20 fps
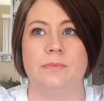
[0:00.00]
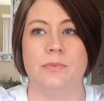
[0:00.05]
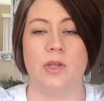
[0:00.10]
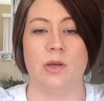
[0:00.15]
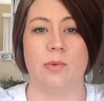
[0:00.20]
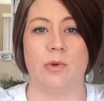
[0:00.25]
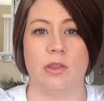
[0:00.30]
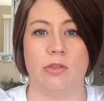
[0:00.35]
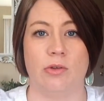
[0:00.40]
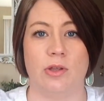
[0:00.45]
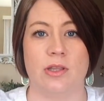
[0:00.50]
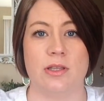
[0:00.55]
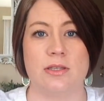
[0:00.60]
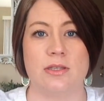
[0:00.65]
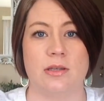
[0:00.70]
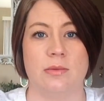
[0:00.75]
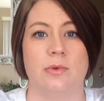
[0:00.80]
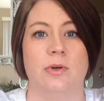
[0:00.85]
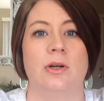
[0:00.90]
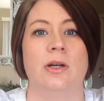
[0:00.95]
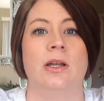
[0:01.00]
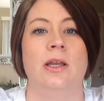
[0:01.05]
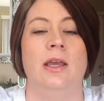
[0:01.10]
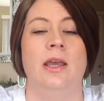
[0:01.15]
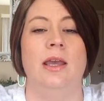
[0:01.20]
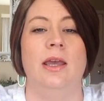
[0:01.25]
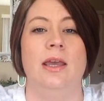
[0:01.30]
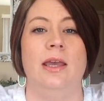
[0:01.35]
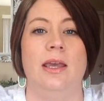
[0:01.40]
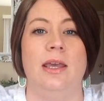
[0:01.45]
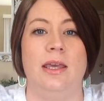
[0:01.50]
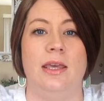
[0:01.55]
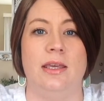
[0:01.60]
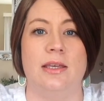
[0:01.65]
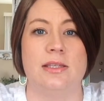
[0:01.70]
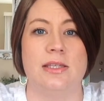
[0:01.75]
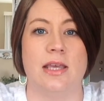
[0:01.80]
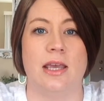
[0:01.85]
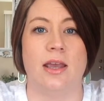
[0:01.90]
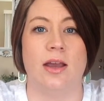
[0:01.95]
He'll be 3 this summer. He
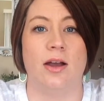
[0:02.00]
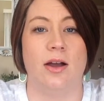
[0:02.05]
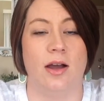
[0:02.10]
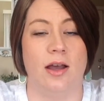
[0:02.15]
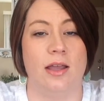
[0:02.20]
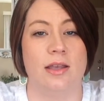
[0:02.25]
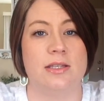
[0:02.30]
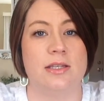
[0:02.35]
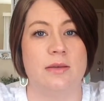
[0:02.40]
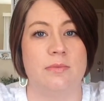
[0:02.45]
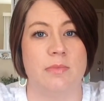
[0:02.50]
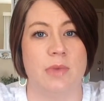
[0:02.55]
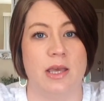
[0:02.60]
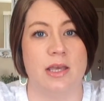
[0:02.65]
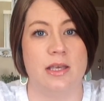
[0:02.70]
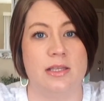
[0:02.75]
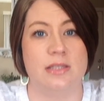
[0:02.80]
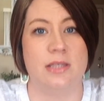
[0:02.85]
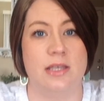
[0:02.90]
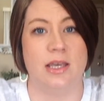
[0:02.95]
is a hot mess.